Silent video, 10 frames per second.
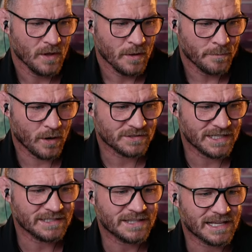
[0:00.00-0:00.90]

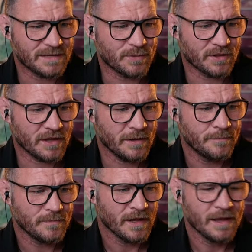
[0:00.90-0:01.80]
Martins, thank you, brother.
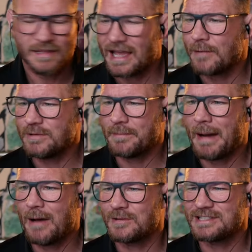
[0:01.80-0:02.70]
Yeah, with a
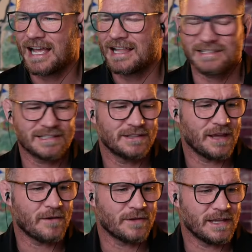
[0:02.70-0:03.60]
power stance.
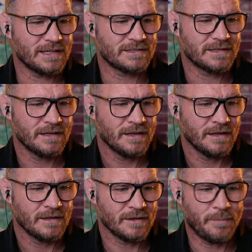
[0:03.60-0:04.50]
There he is.
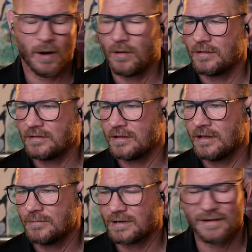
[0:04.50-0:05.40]
Nepal,
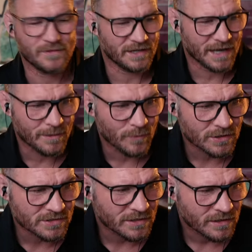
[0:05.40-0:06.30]
whatever your name
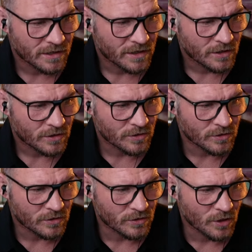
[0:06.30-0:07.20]
was.
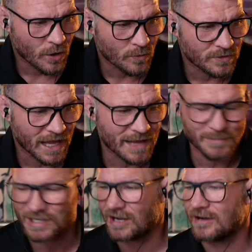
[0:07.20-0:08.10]

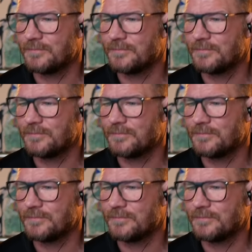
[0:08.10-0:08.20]
No-Namadon.